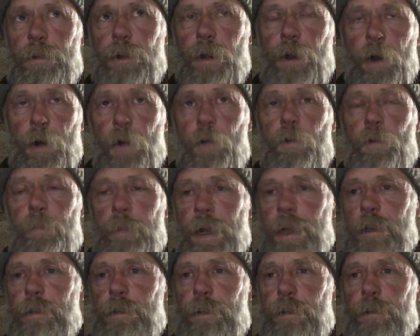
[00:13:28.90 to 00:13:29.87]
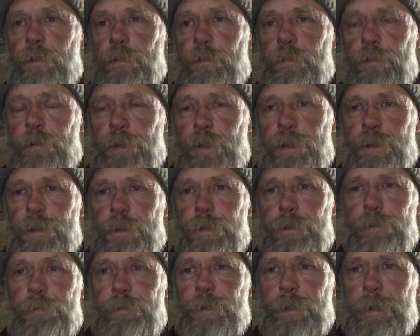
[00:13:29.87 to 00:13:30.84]
whole magnets
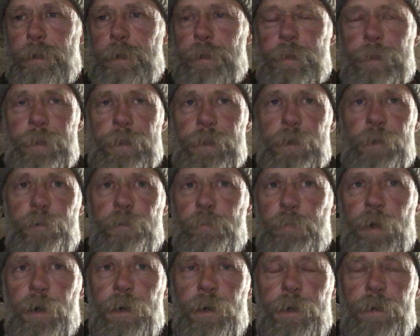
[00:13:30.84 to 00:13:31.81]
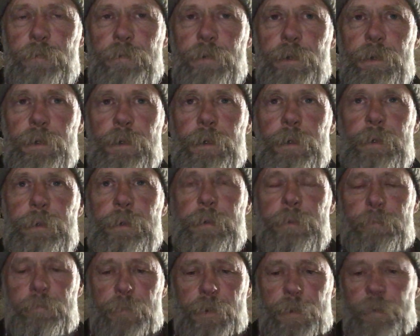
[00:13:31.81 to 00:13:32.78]
as part of the
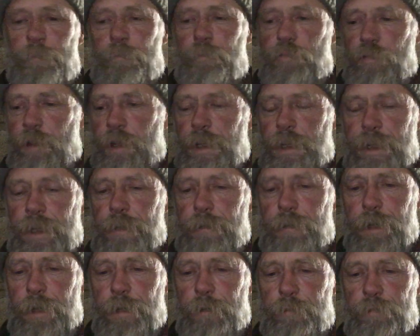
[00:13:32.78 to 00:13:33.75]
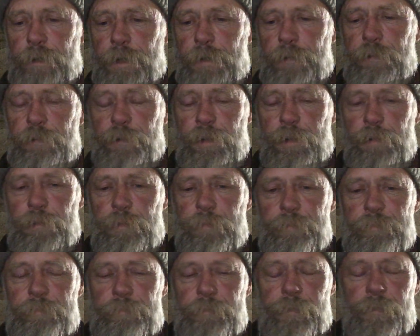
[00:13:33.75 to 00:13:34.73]
breaking down process.
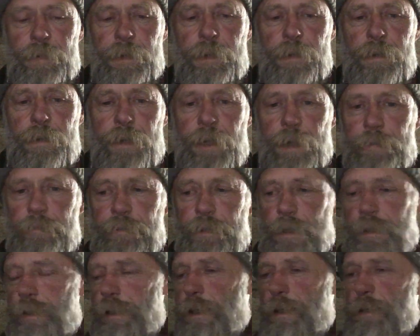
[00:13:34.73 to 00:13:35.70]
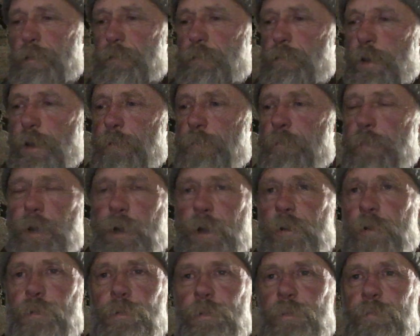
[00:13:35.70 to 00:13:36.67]
You never end up with one
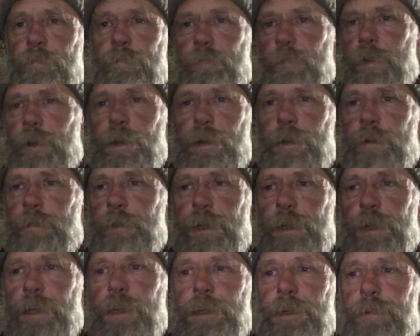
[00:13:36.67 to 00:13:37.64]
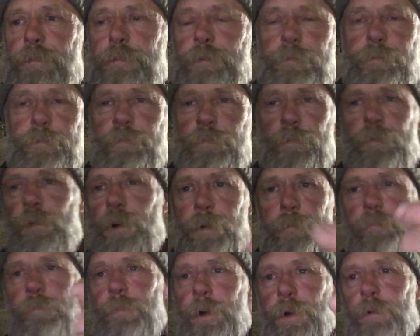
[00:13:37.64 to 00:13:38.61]
pole over here and
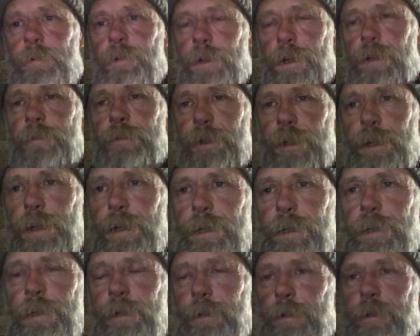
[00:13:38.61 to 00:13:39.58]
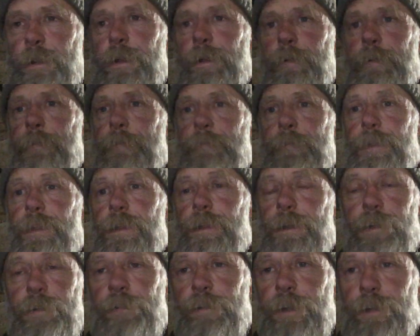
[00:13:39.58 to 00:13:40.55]
one pole over there. You know, they're
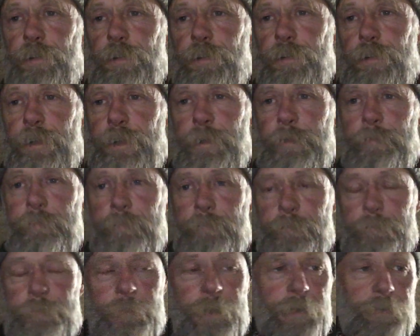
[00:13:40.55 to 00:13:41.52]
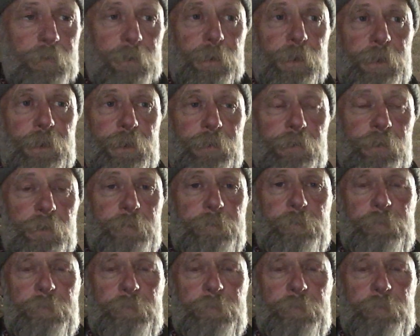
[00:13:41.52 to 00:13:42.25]
essentially, they turn into